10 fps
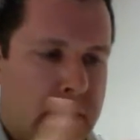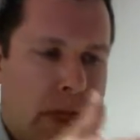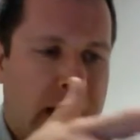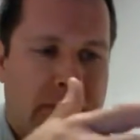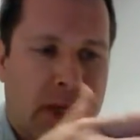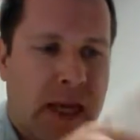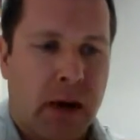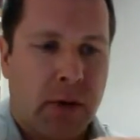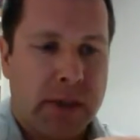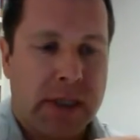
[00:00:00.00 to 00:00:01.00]
half the
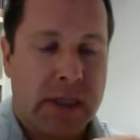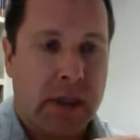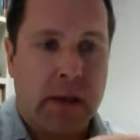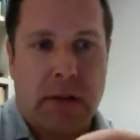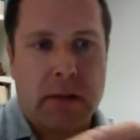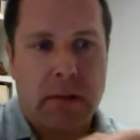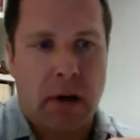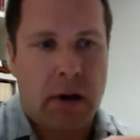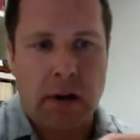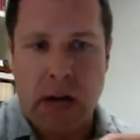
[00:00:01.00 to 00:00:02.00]
calories still
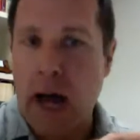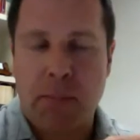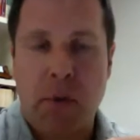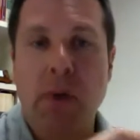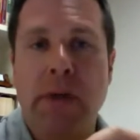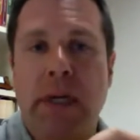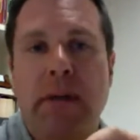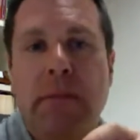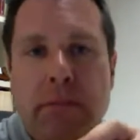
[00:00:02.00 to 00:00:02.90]
are not protein.